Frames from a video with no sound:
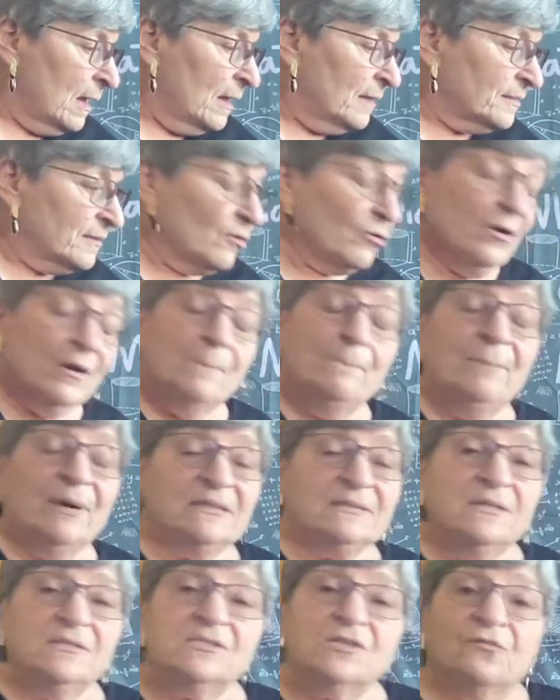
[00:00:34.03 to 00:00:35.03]
There are
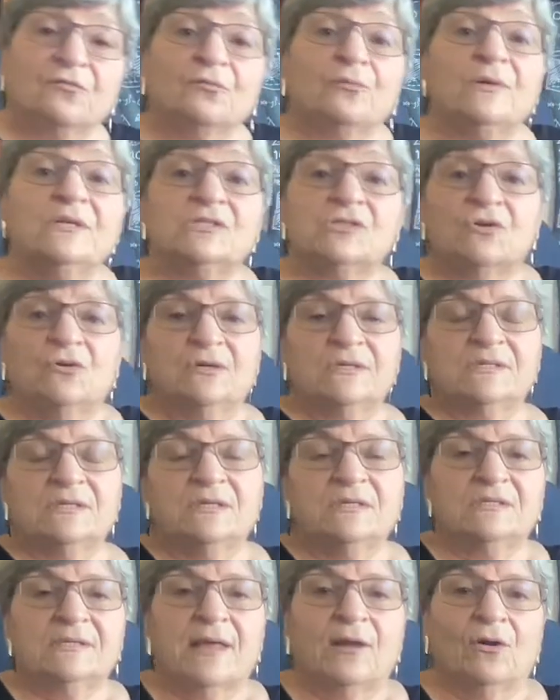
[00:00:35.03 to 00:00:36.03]
abundance of
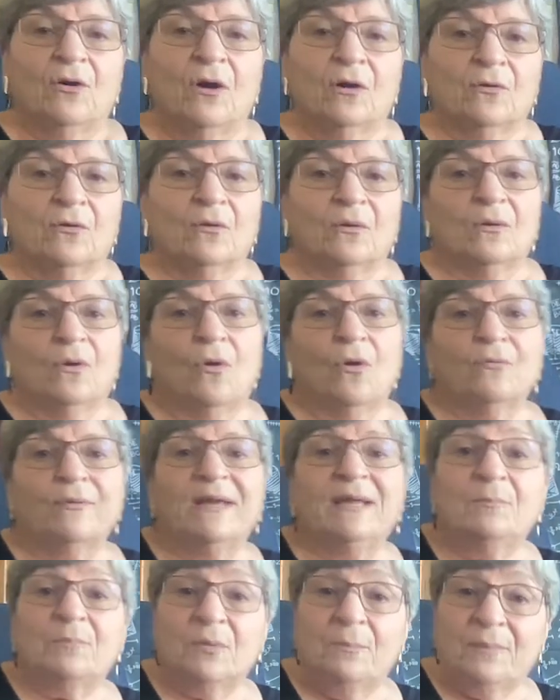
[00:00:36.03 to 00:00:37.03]
resources that are
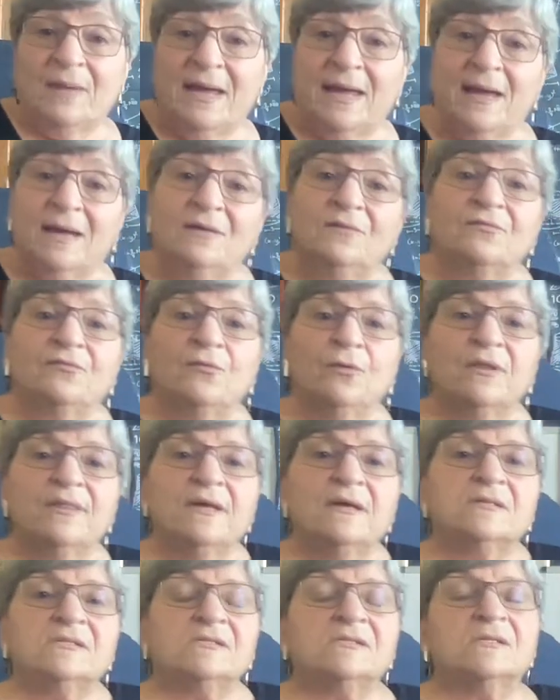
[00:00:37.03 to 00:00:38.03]
already prepared for
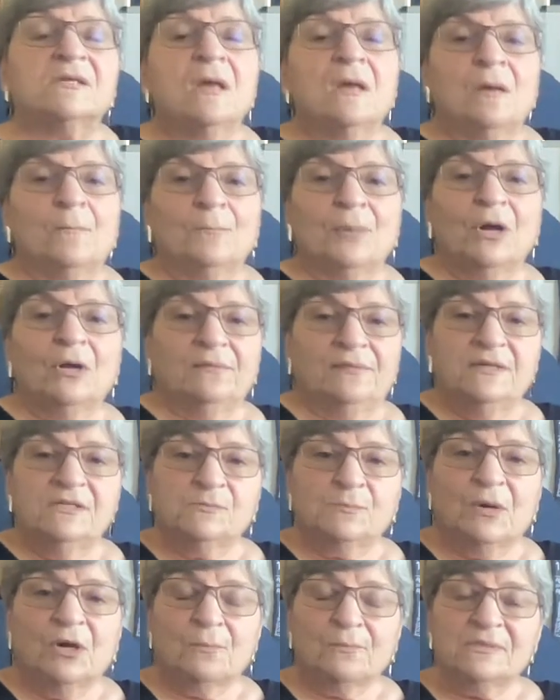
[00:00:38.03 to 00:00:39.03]
these
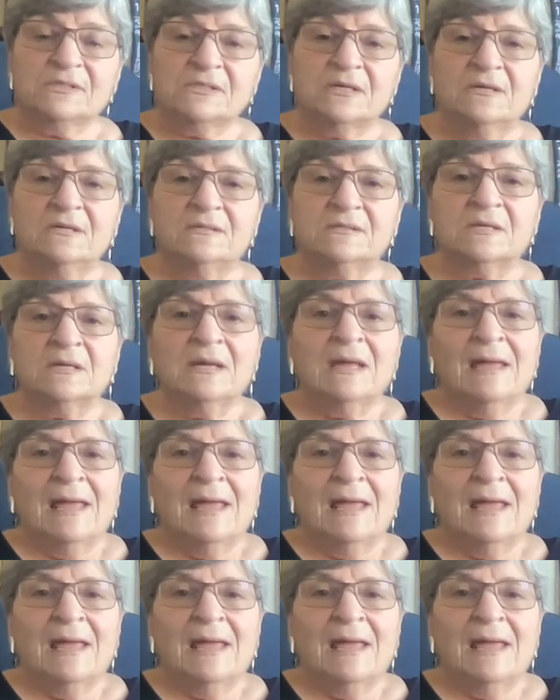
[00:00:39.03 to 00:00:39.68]
purposes,